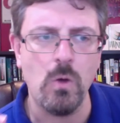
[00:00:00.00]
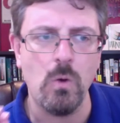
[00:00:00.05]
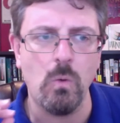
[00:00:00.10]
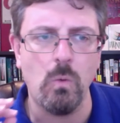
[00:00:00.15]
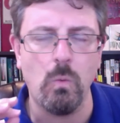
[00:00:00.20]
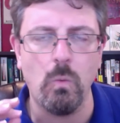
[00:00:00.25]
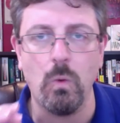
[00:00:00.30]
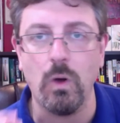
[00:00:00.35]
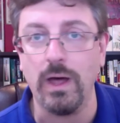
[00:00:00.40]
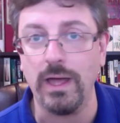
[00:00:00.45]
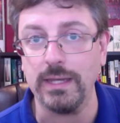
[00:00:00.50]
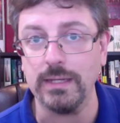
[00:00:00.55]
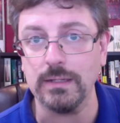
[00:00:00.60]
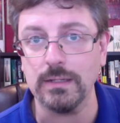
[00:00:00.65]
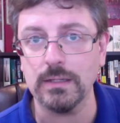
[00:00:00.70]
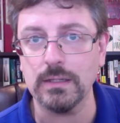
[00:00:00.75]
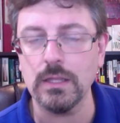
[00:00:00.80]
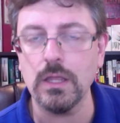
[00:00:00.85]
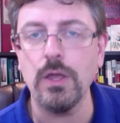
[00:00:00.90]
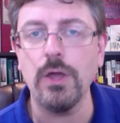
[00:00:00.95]
One,
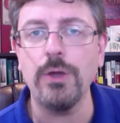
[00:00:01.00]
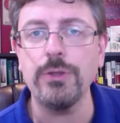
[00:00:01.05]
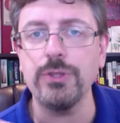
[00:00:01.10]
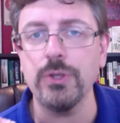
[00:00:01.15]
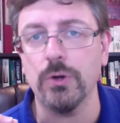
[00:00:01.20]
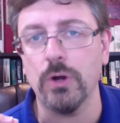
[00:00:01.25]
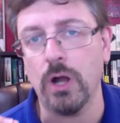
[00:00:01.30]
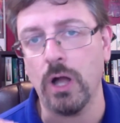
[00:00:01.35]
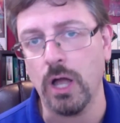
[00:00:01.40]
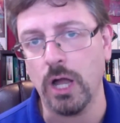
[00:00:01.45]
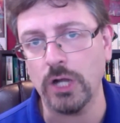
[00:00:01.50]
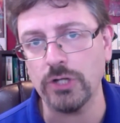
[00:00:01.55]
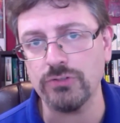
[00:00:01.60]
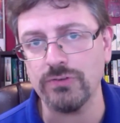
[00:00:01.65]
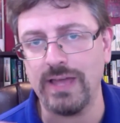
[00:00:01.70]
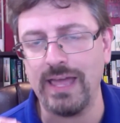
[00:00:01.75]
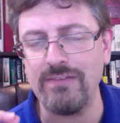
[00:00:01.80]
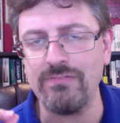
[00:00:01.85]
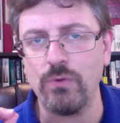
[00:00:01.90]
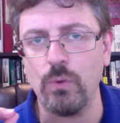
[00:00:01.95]
your hard
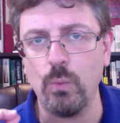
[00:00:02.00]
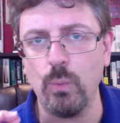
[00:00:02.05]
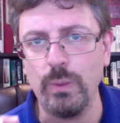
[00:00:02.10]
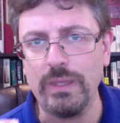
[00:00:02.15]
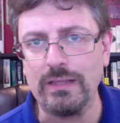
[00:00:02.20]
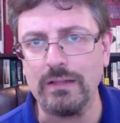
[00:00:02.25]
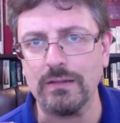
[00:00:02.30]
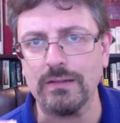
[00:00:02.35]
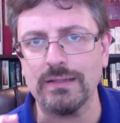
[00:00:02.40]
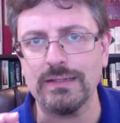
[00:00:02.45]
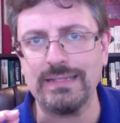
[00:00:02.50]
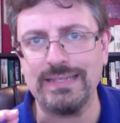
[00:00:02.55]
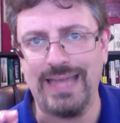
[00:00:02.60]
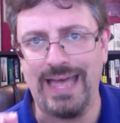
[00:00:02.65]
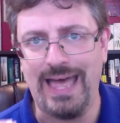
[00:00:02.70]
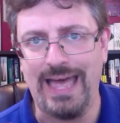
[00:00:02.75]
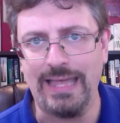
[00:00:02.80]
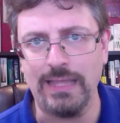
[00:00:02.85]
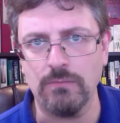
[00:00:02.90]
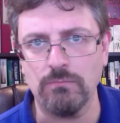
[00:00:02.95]
drive will
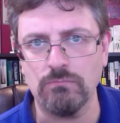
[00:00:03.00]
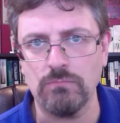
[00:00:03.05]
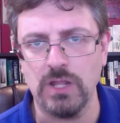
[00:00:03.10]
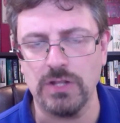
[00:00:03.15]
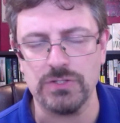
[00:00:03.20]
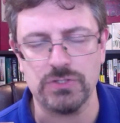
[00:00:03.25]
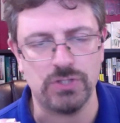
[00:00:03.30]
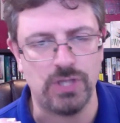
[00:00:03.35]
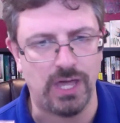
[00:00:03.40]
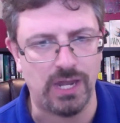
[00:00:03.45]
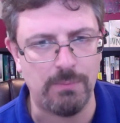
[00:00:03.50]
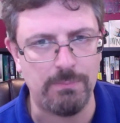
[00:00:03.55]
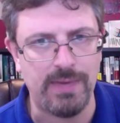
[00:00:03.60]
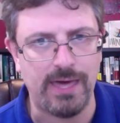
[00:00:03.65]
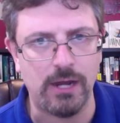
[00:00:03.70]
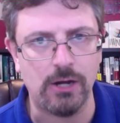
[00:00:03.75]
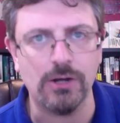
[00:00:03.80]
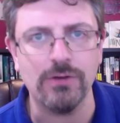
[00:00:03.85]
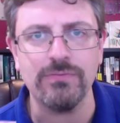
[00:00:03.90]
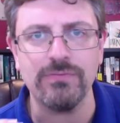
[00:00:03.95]
die. It's not a
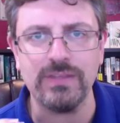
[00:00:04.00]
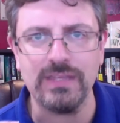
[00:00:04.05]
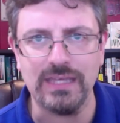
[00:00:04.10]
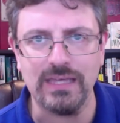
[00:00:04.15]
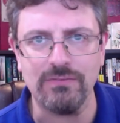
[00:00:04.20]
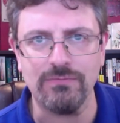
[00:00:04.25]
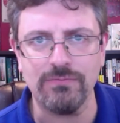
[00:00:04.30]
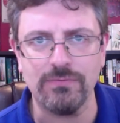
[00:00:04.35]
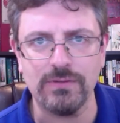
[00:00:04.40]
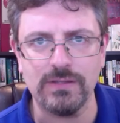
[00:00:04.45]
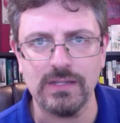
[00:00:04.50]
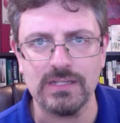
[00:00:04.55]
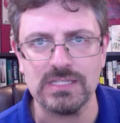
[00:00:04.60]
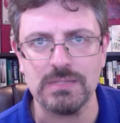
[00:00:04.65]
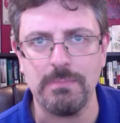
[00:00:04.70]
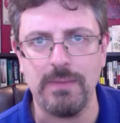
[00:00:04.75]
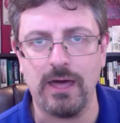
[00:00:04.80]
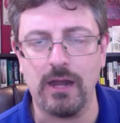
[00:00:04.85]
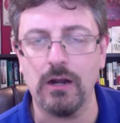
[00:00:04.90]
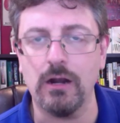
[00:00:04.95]
matter of if, it's a
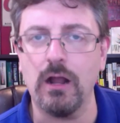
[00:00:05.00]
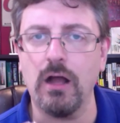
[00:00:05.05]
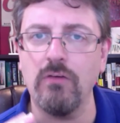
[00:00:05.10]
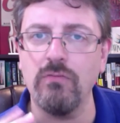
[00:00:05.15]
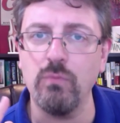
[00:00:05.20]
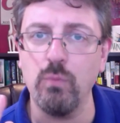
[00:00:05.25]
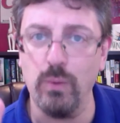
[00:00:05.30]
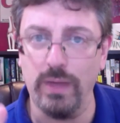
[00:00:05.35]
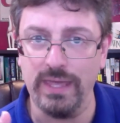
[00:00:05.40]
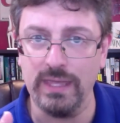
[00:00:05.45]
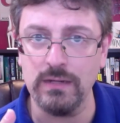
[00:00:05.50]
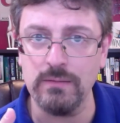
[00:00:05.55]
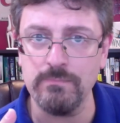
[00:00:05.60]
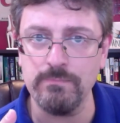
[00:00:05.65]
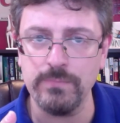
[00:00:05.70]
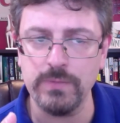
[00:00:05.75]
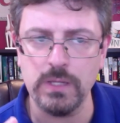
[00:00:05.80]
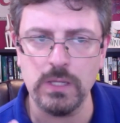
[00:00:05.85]
matter of when.